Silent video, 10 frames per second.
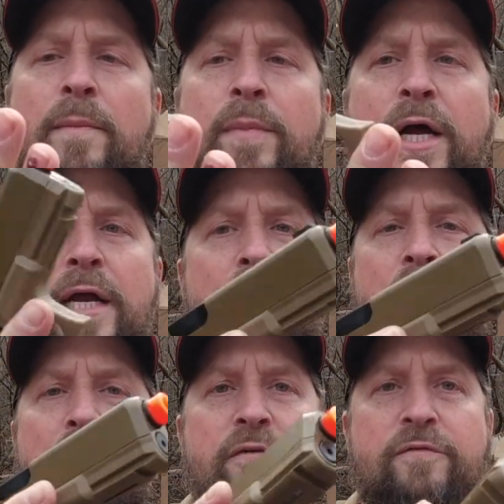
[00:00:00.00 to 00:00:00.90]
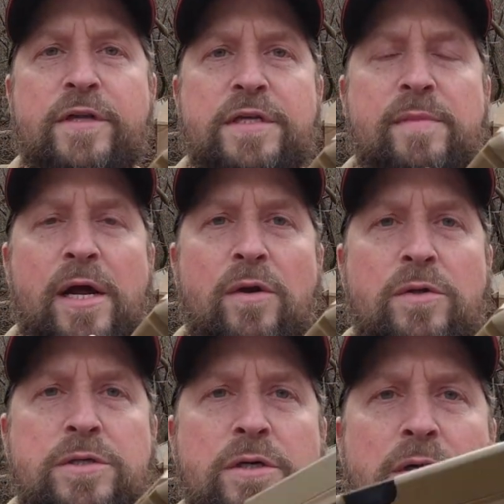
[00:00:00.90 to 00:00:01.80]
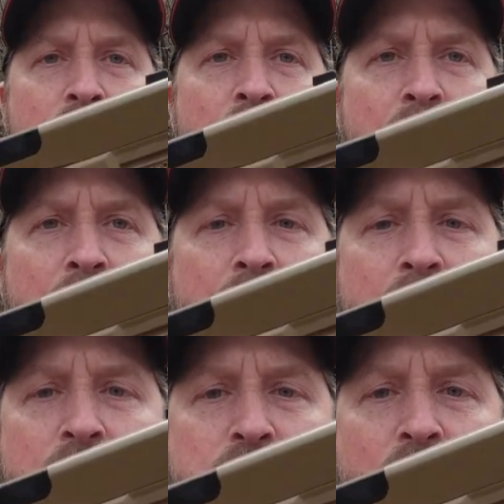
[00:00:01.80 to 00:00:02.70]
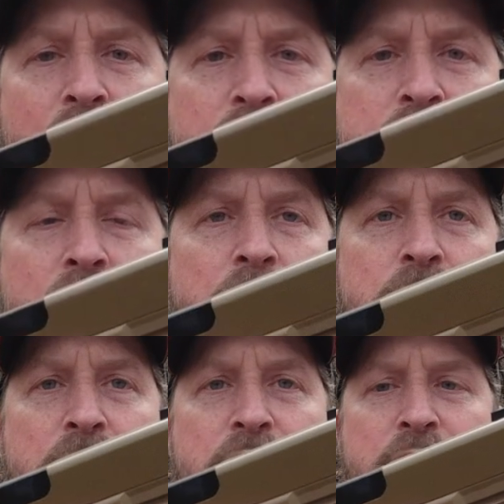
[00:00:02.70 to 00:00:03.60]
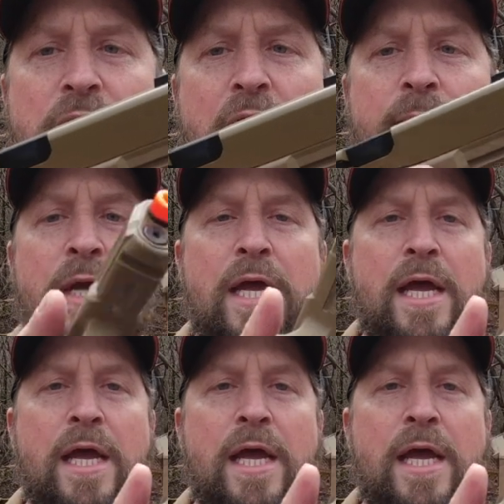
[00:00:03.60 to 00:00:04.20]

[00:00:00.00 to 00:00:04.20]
but it fits in my holster and it draws just the same.